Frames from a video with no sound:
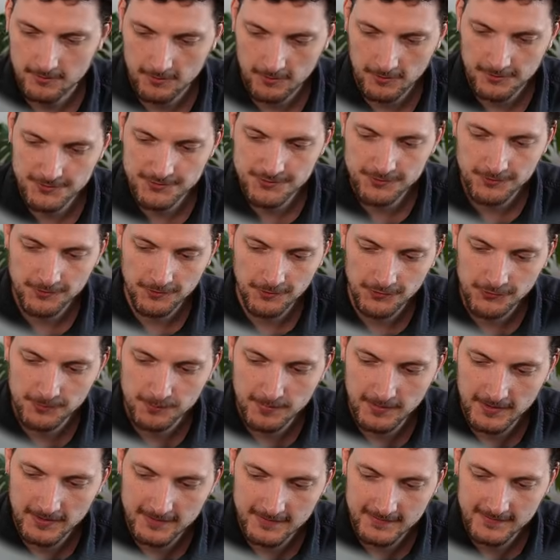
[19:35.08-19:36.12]
onto those
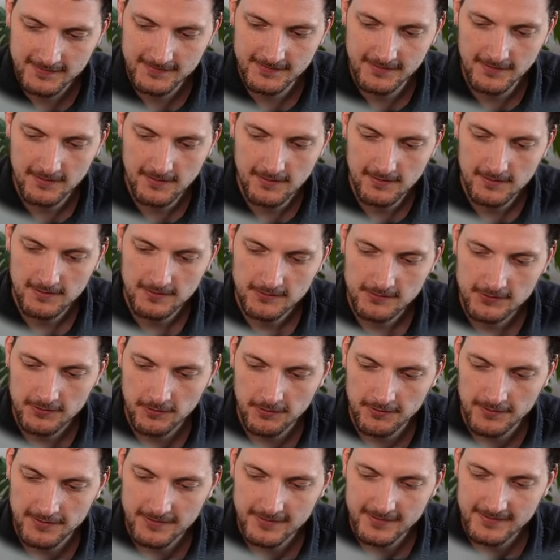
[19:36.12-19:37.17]
pins so
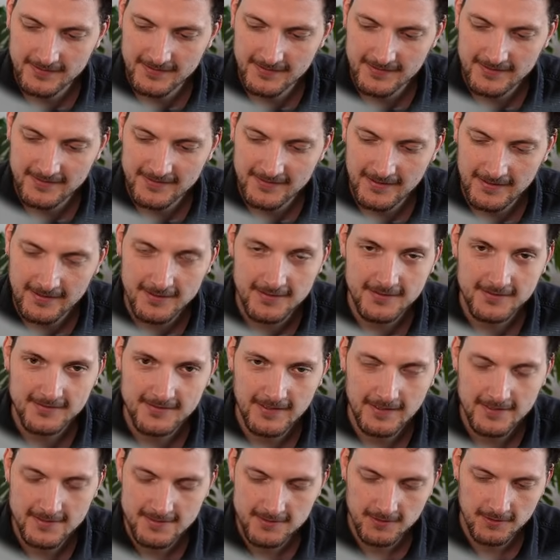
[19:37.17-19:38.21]
that it's exactly
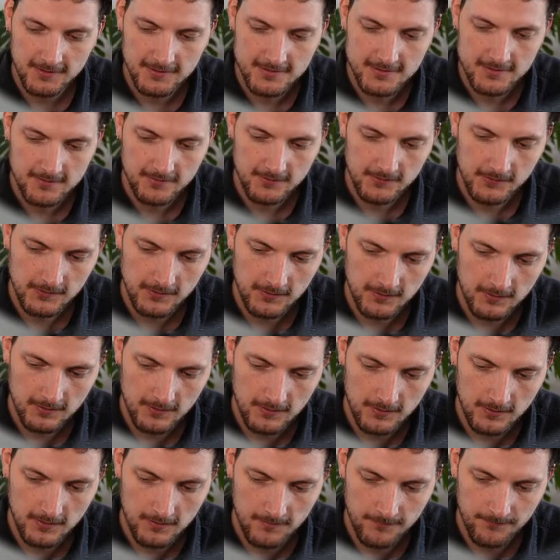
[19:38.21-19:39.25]
centered. So
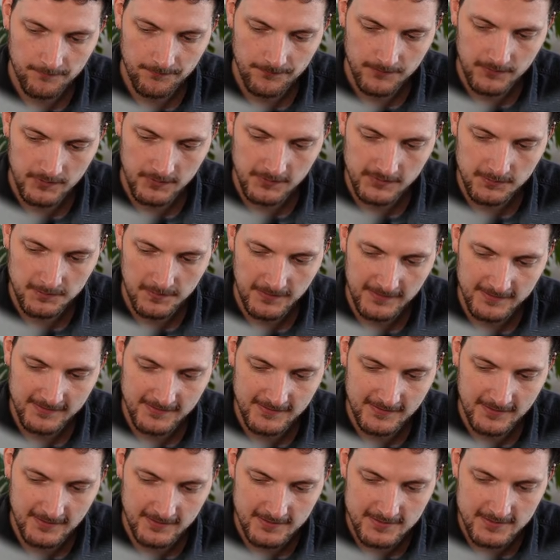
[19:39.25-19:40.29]
the space
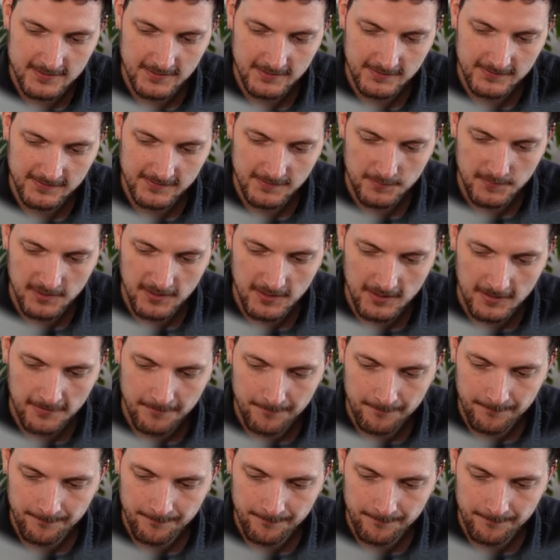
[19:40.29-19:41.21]
here and here is similar.